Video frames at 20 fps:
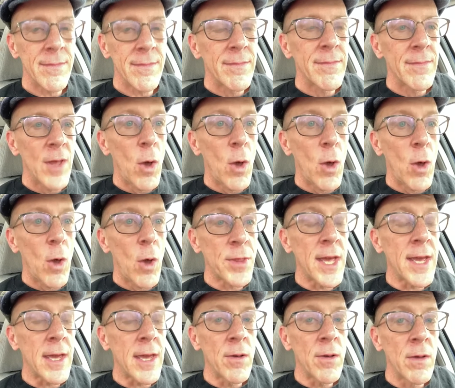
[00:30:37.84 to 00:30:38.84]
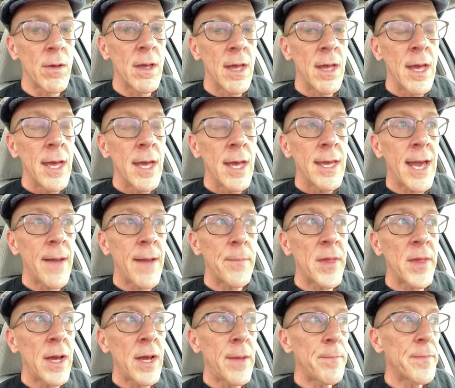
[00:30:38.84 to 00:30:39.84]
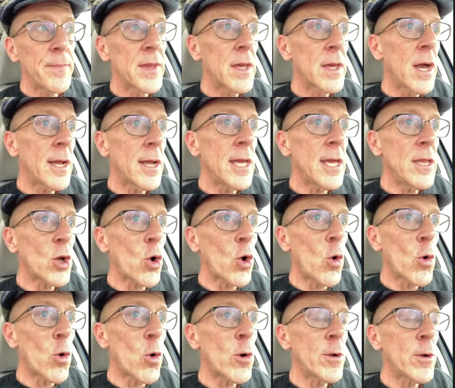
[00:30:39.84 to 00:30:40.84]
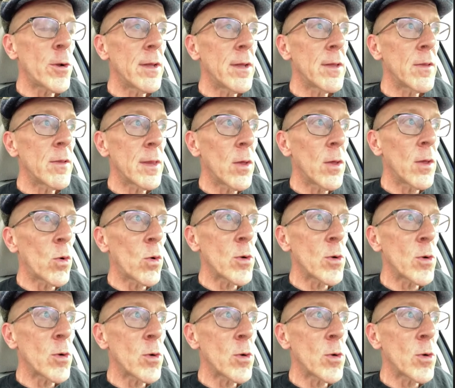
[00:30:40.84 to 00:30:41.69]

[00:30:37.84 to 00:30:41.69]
Oh, thank you. Yeah. Cutting the cord, or as you say,